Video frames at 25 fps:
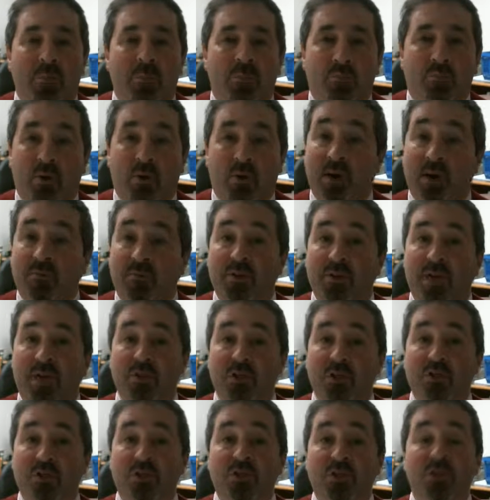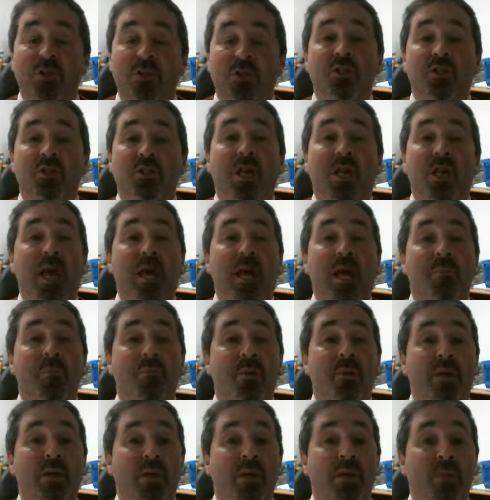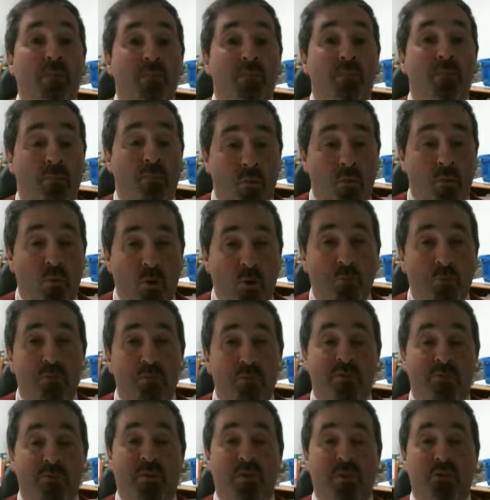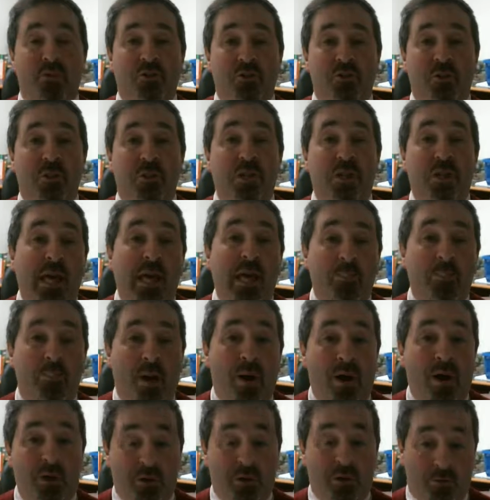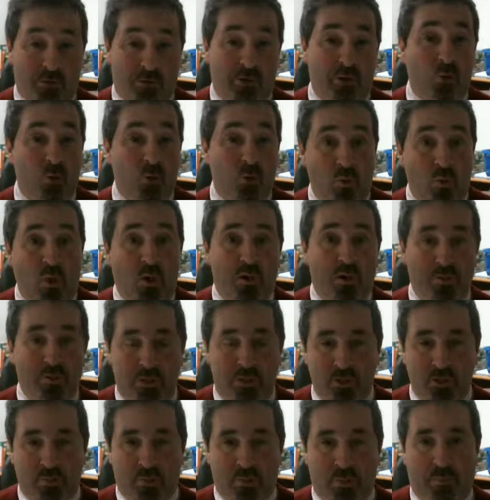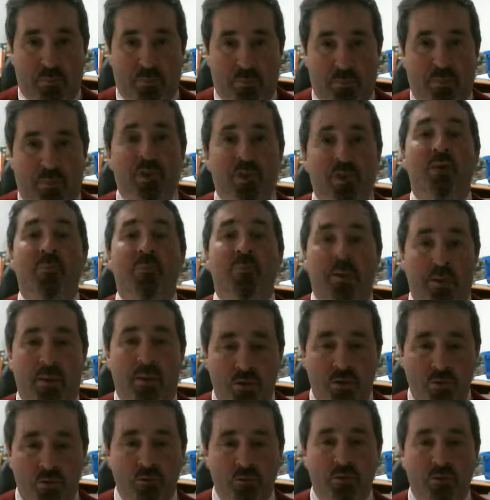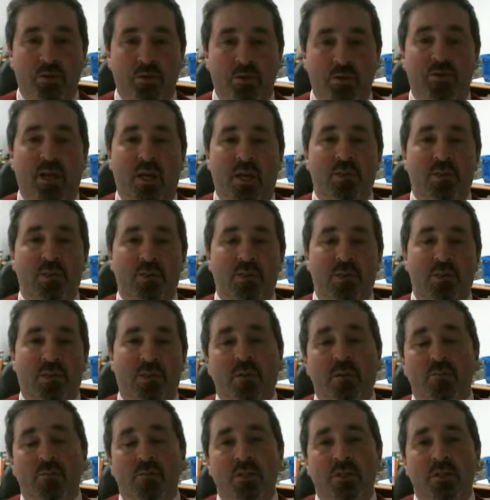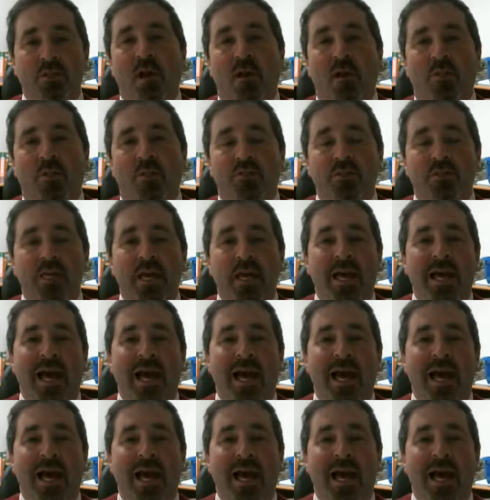Private agencies can be more professional at monitoring who are these people, maybe do some testing themselves.